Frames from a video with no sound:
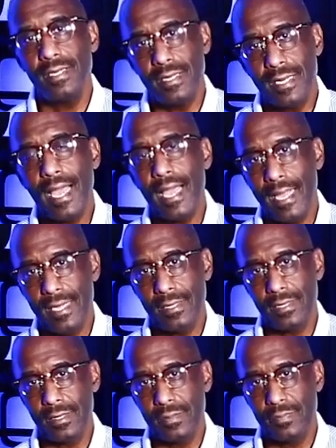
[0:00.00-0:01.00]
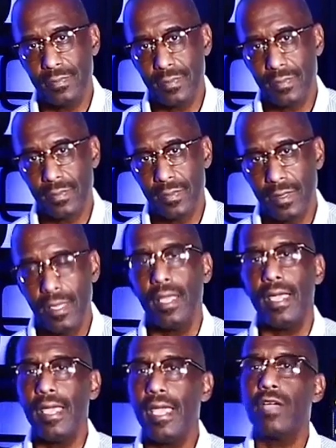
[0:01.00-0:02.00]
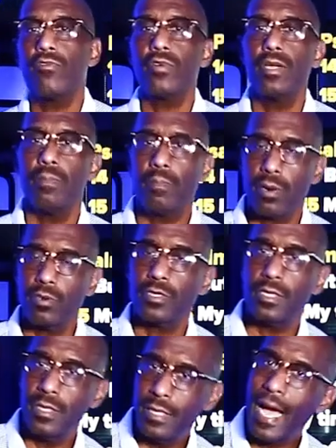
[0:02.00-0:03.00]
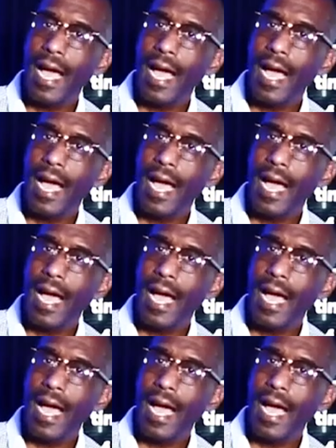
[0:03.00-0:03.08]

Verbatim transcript: that dies. Every person